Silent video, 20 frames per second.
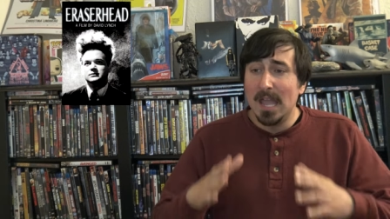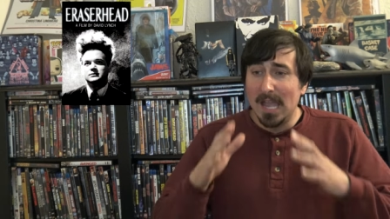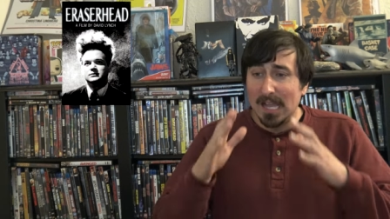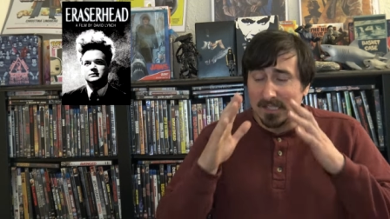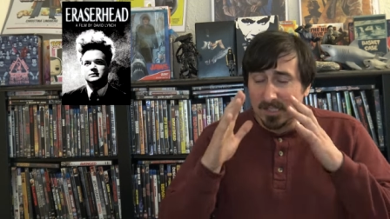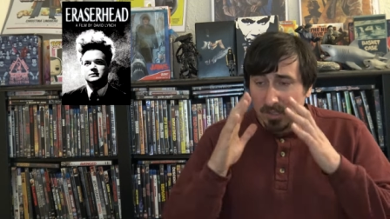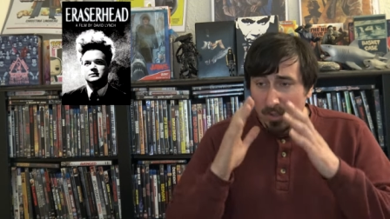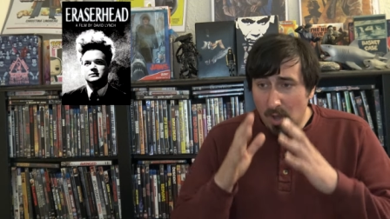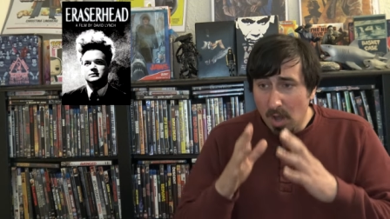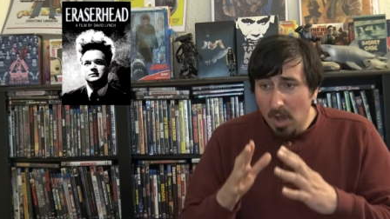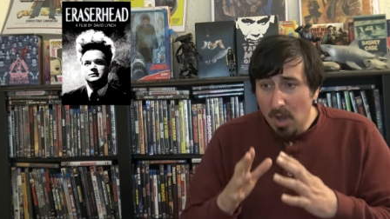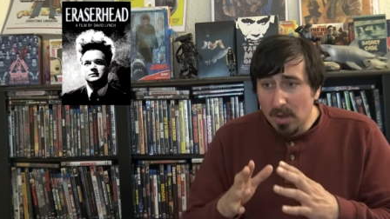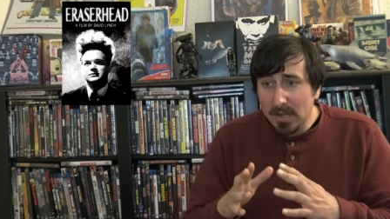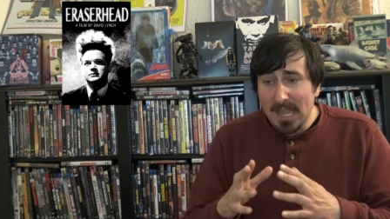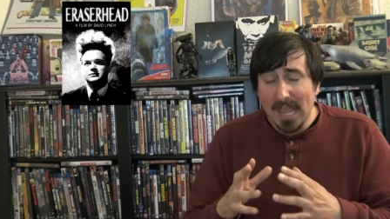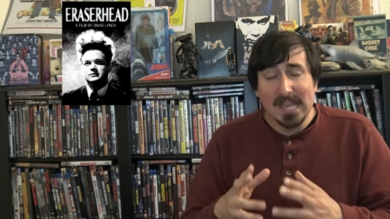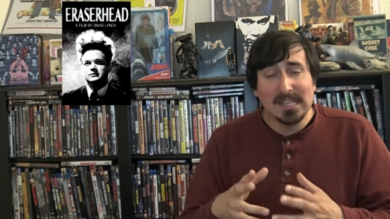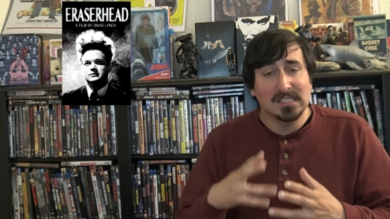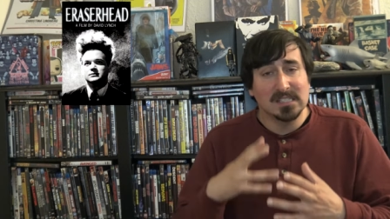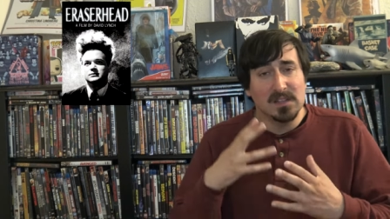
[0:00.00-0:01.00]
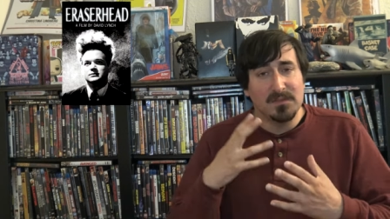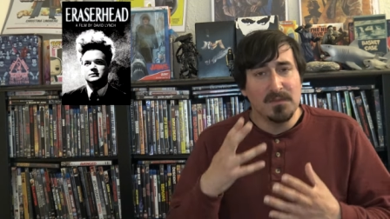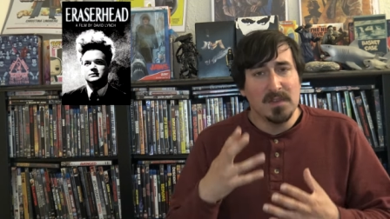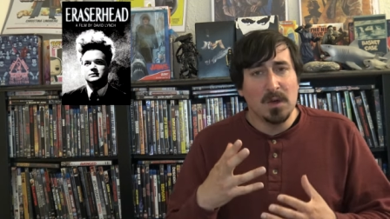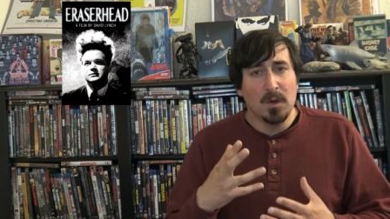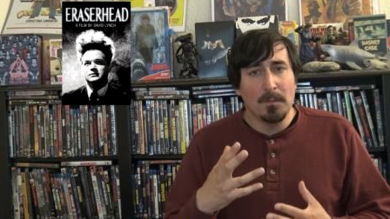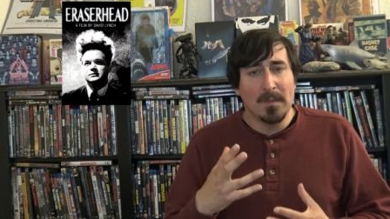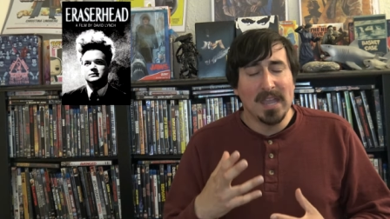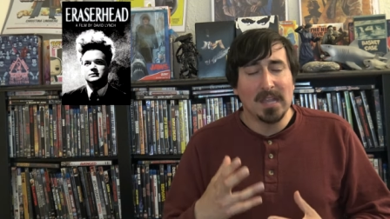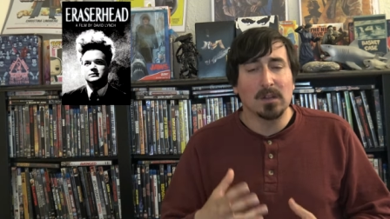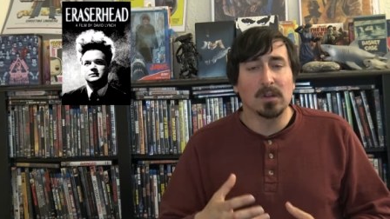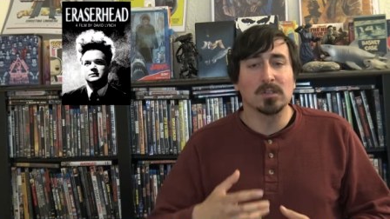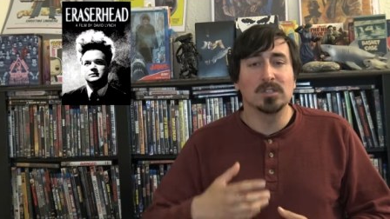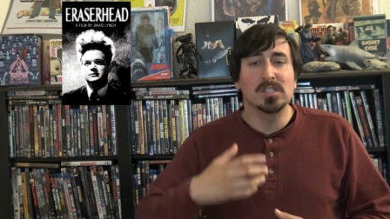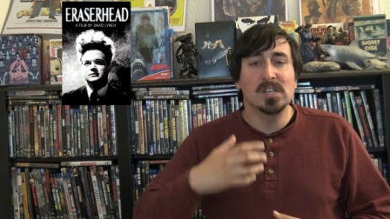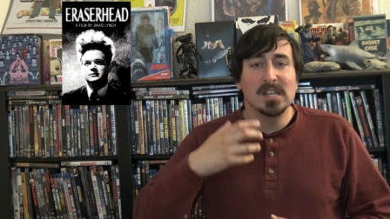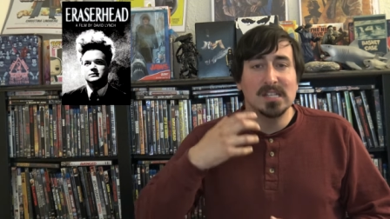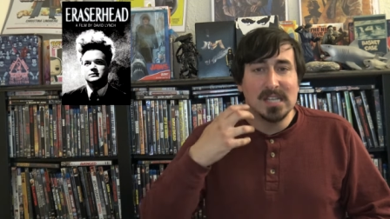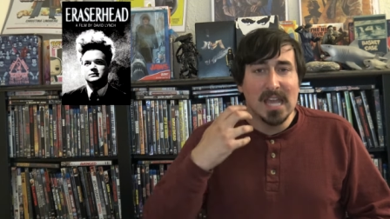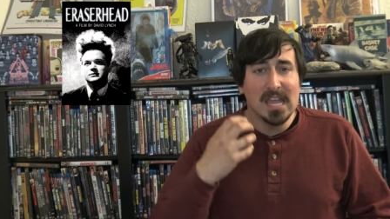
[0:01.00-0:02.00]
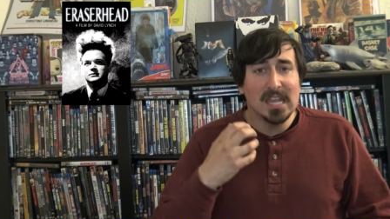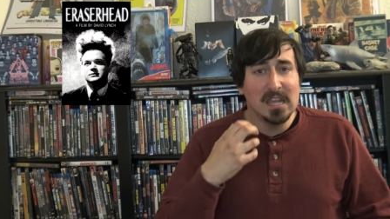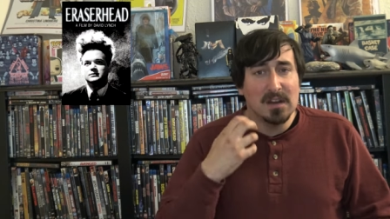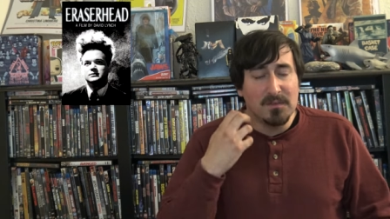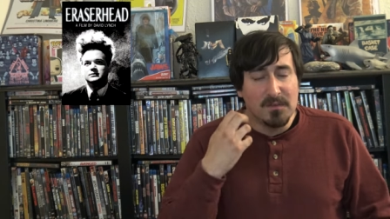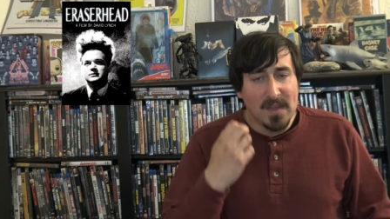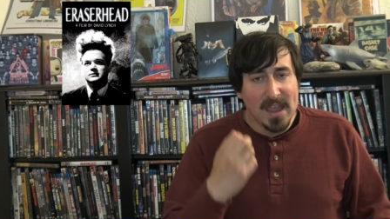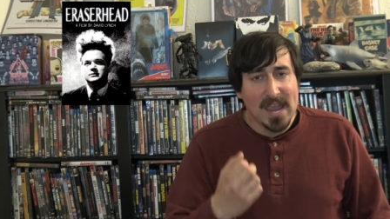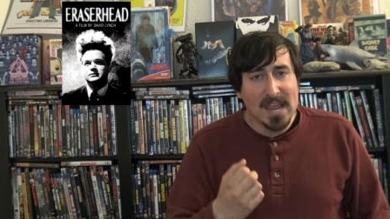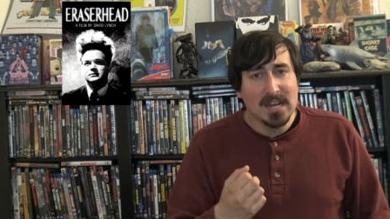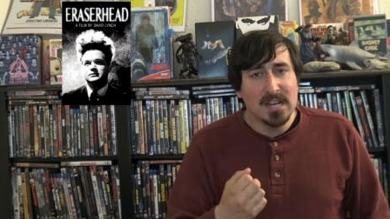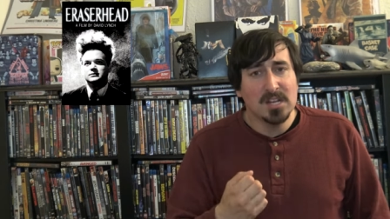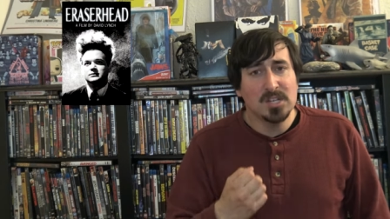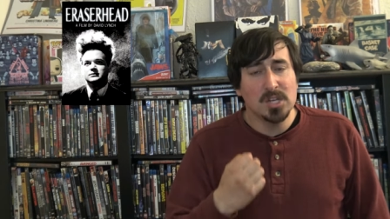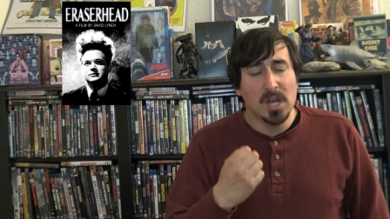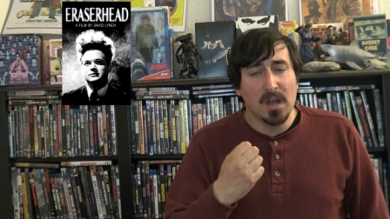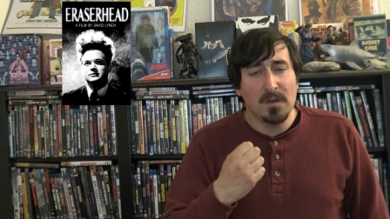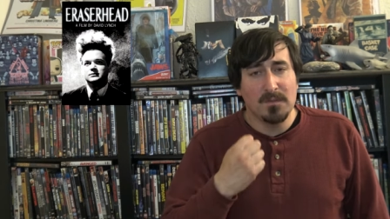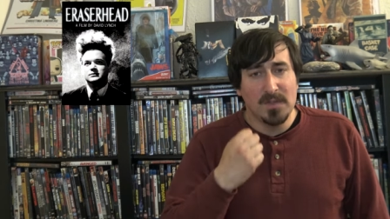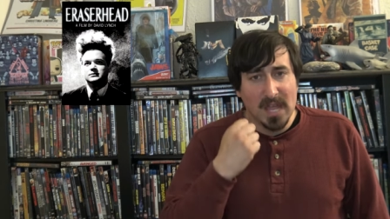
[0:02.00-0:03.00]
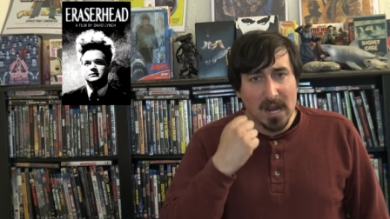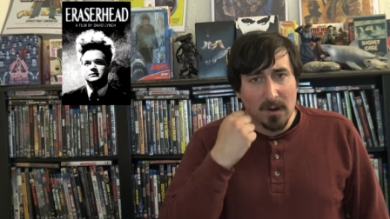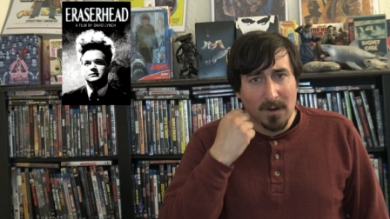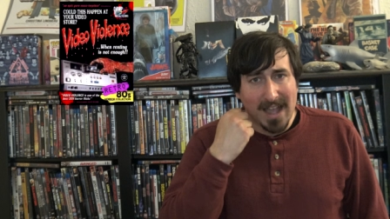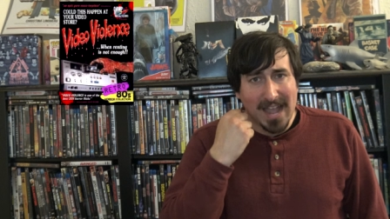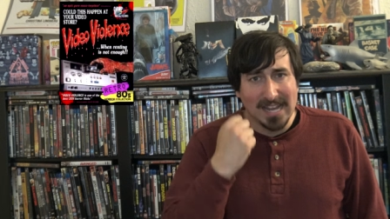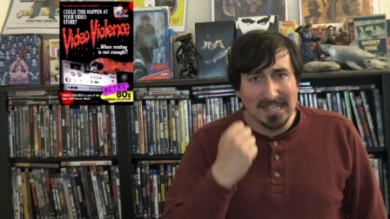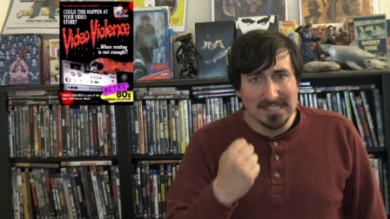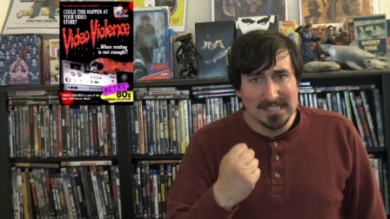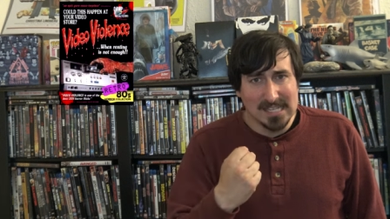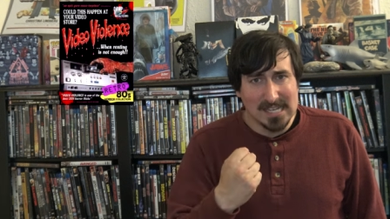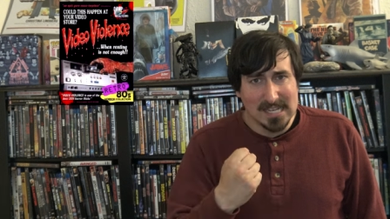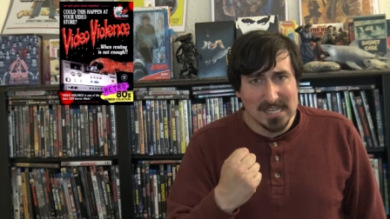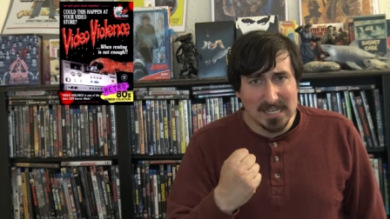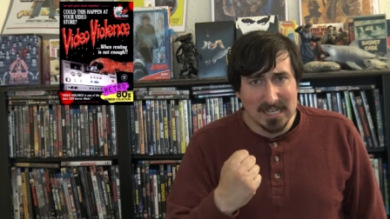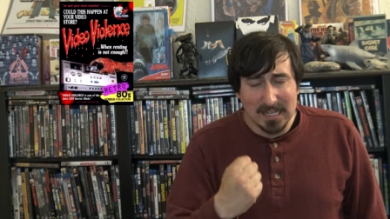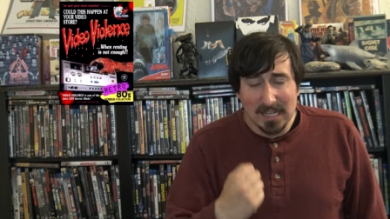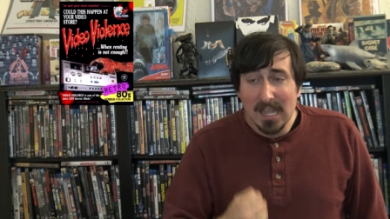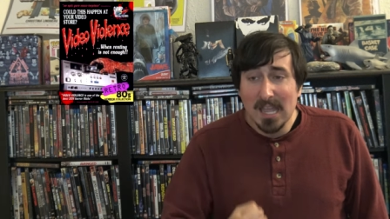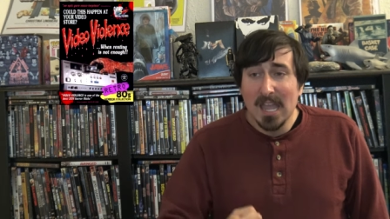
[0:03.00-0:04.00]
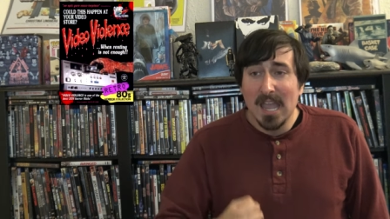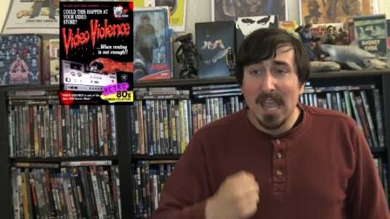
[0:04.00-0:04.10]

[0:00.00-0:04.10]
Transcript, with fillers: As long as the filmmakers take advantage of their idea